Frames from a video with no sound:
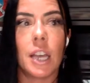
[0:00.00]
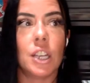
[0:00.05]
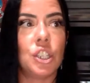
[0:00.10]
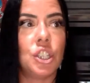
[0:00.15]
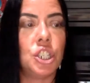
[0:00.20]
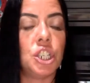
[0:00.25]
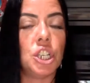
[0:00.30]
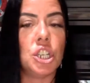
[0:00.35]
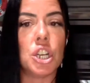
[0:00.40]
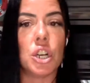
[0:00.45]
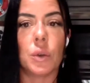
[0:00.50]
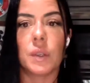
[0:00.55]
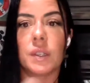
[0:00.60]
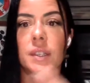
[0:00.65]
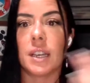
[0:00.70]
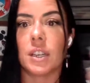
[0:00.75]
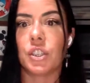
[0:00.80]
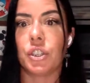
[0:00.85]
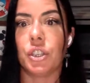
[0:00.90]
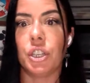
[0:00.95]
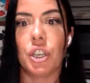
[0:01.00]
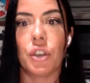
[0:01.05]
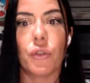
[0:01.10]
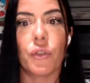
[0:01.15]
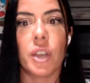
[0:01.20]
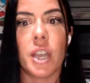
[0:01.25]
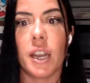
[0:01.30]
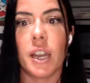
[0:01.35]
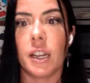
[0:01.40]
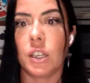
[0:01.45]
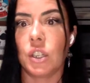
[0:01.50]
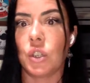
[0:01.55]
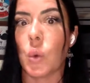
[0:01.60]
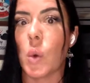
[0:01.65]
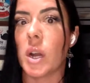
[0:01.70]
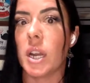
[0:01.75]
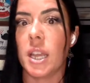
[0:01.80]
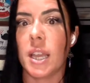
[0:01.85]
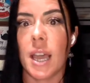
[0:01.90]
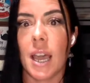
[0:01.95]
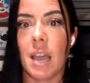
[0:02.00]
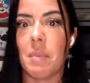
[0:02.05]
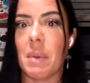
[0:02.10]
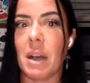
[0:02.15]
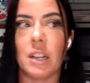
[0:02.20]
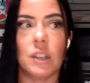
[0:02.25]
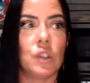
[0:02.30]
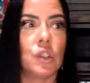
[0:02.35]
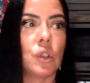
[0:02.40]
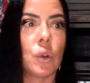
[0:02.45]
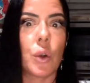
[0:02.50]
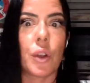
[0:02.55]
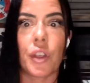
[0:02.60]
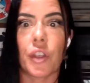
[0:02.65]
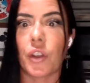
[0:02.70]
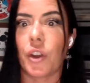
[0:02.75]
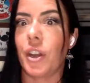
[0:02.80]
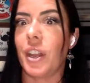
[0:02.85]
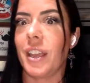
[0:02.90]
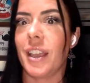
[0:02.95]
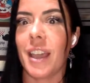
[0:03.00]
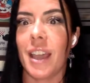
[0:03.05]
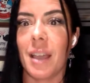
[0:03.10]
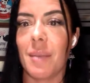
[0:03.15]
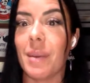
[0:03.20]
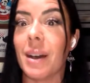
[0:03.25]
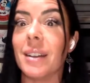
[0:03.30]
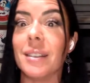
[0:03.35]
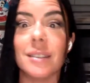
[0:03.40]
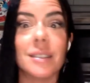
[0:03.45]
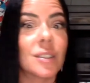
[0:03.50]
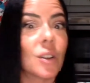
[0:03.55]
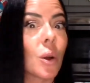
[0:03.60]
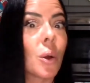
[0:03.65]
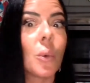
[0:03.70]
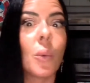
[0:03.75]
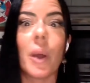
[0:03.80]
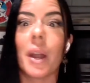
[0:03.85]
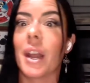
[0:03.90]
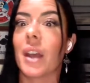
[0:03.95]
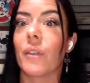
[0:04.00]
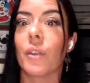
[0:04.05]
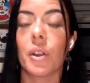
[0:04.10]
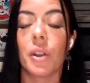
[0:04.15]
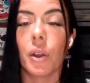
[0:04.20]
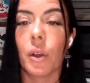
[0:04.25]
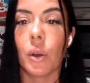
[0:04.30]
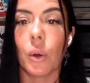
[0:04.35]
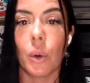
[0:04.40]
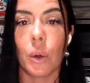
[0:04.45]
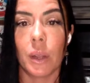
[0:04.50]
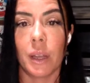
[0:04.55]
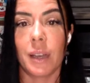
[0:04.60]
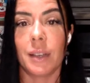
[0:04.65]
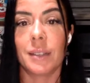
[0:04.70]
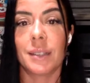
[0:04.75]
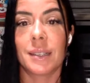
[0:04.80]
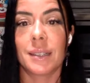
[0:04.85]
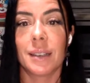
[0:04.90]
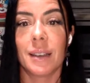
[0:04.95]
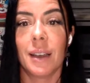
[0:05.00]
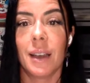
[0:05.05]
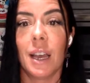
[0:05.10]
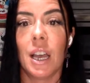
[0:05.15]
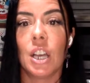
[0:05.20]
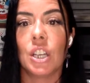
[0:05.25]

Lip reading: and she knows that she created 20K months or 30K months or whatever your goal is.